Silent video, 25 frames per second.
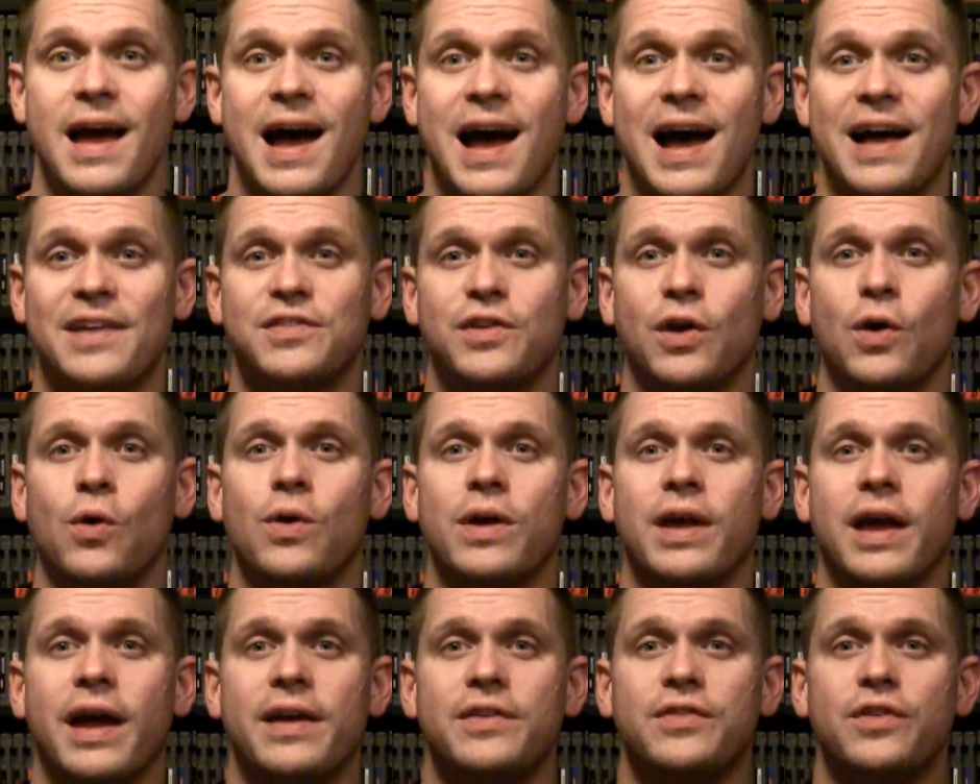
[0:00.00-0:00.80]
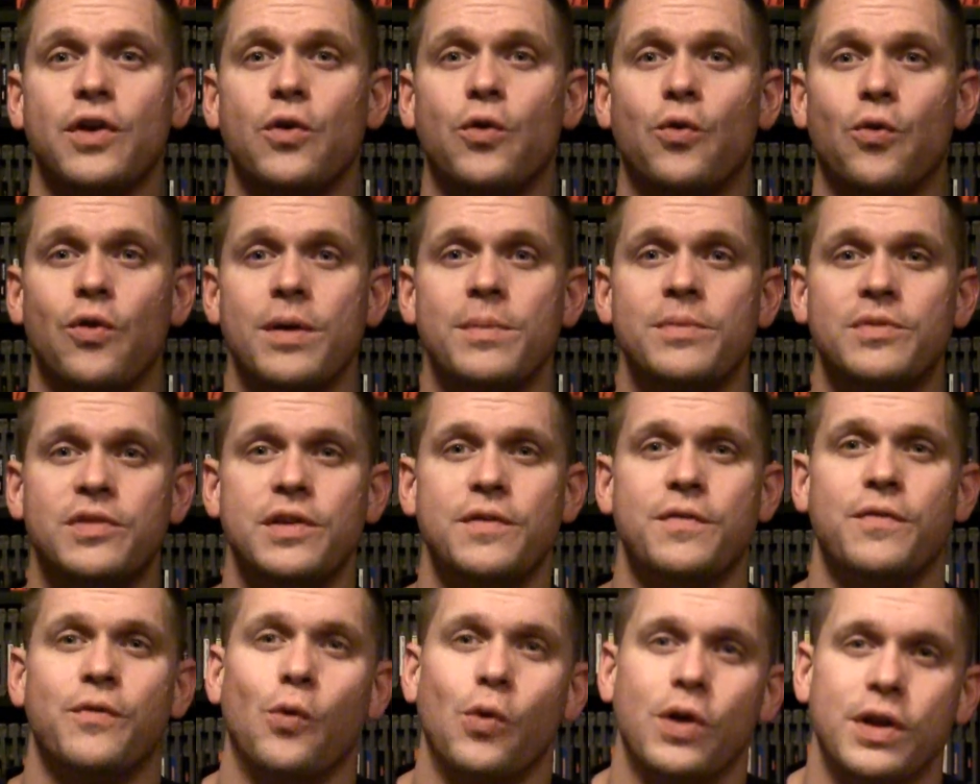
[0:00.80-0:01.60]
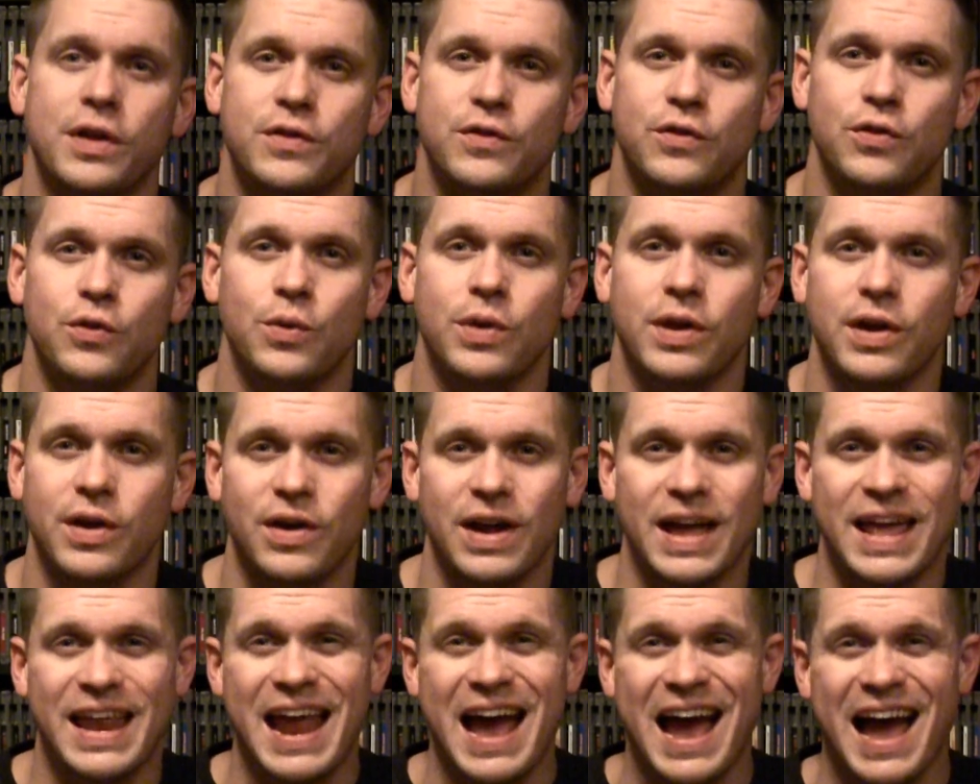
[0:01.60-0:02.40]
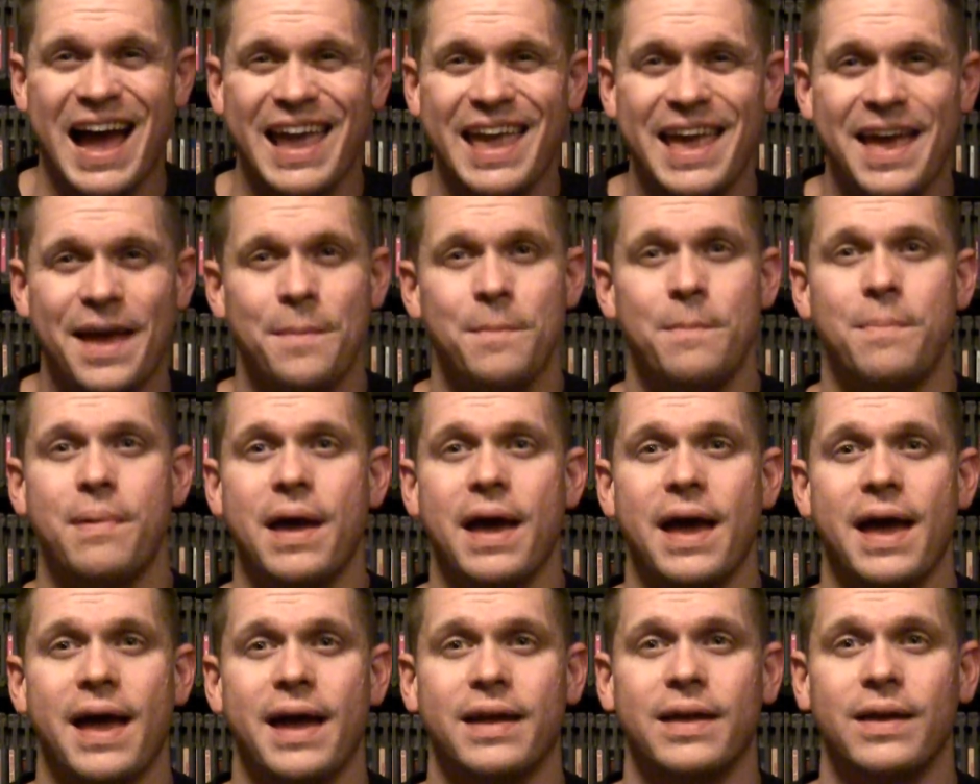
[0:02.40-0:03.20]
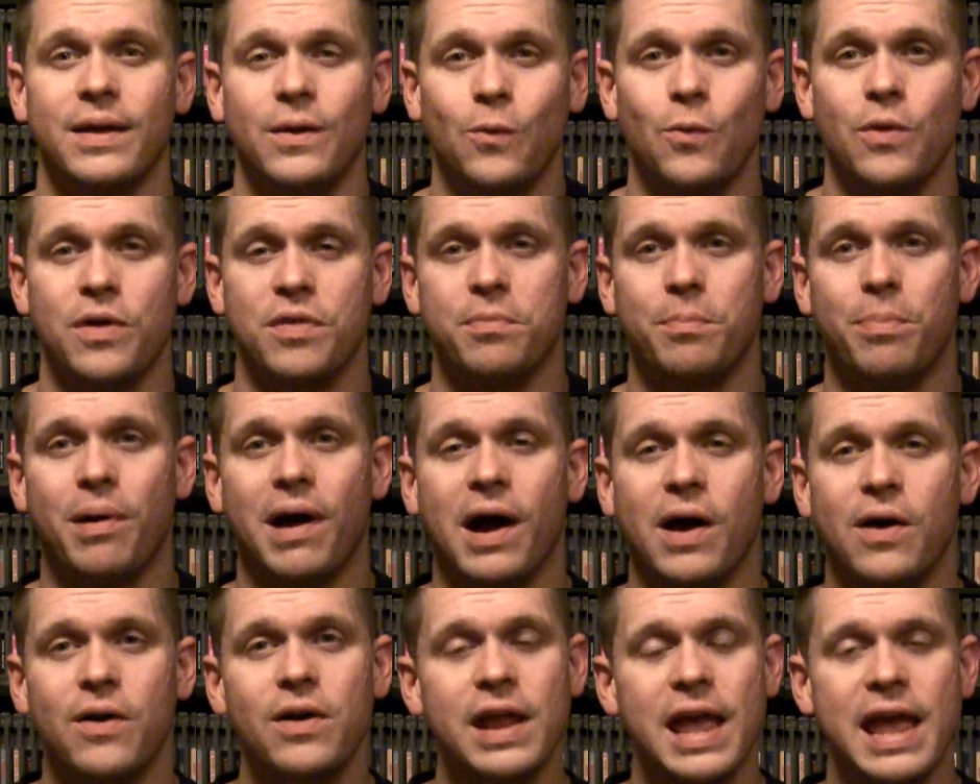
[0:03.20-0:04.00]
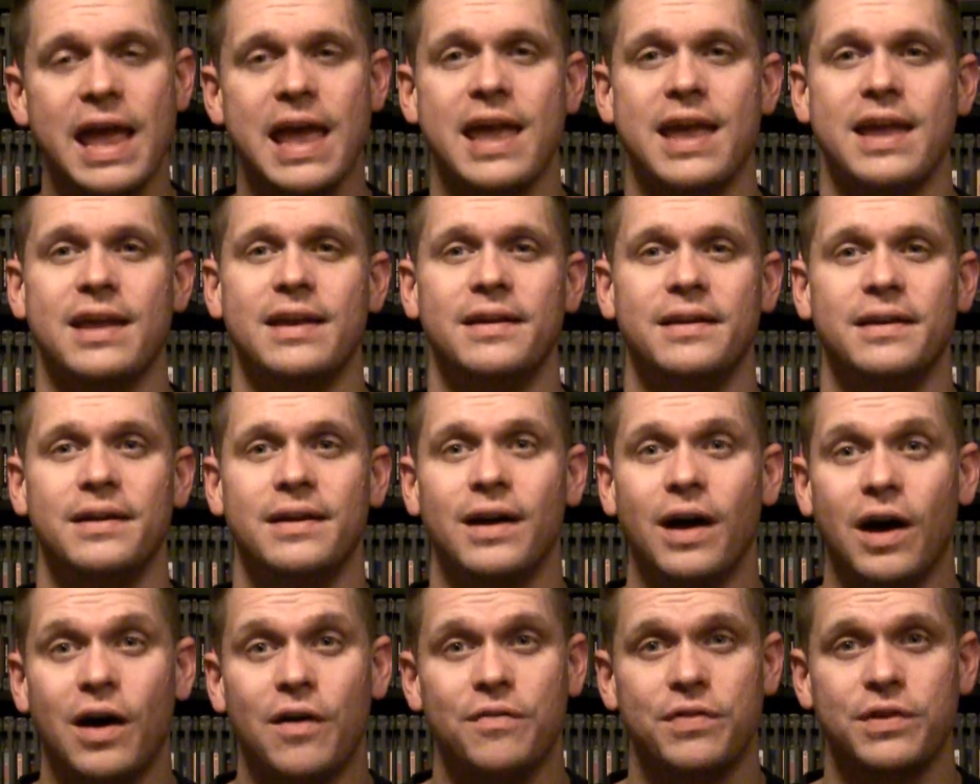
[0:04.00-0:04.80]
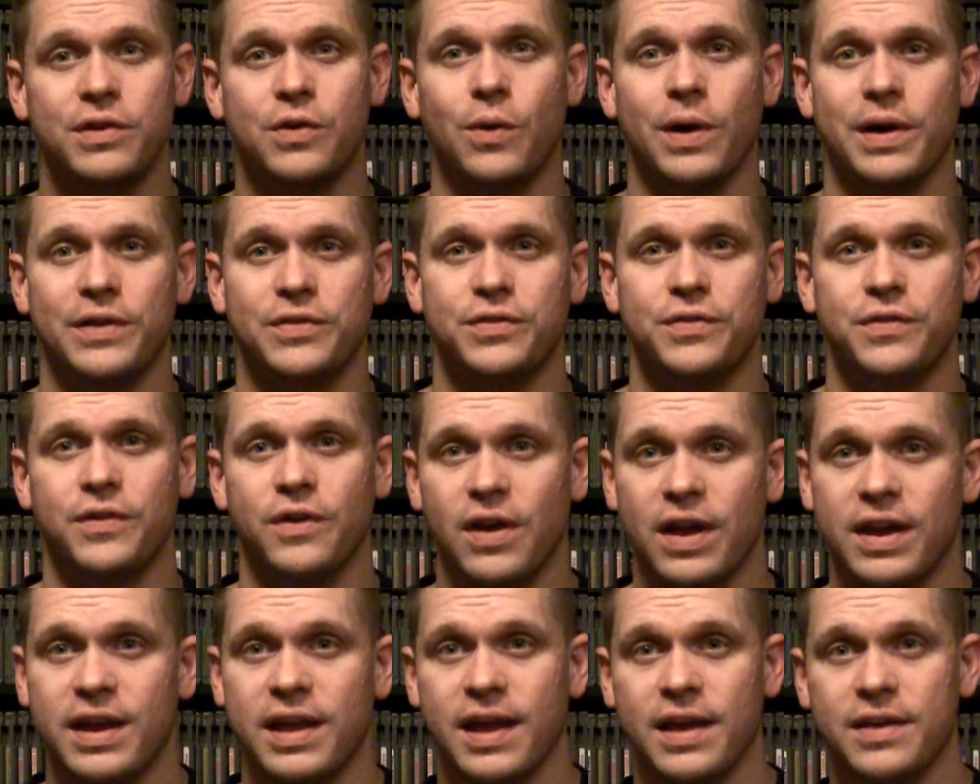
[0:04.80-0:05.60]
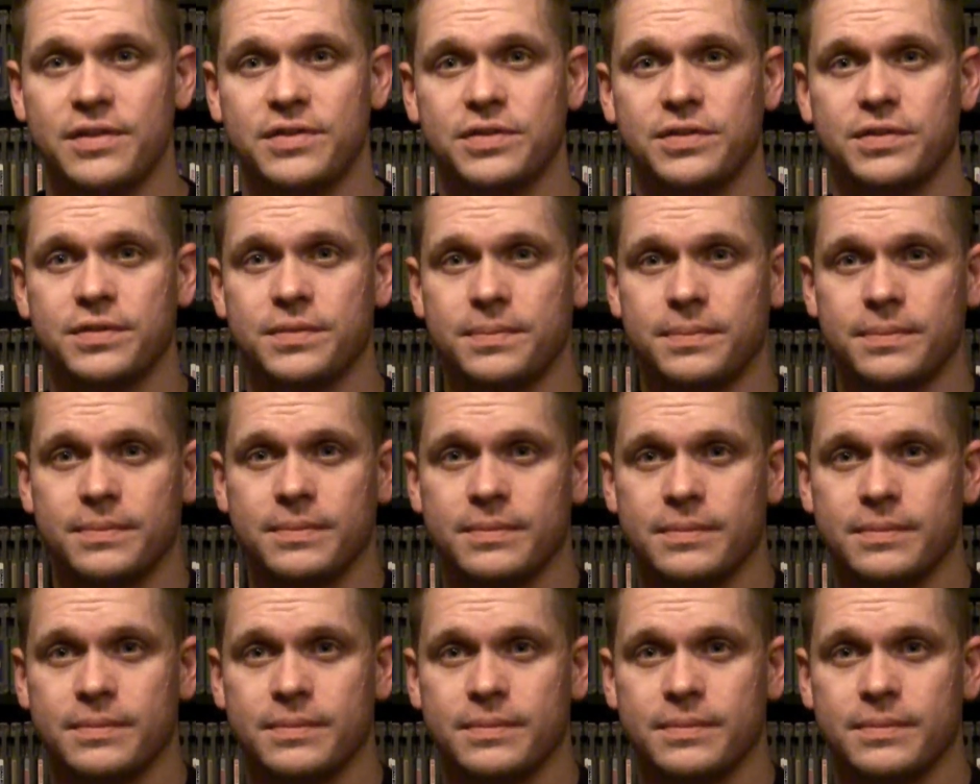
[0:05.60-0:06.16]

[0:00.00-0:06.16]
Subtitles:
How's it going, guys? Grimsie42 here, and I am back with part 8 of the quest for NES.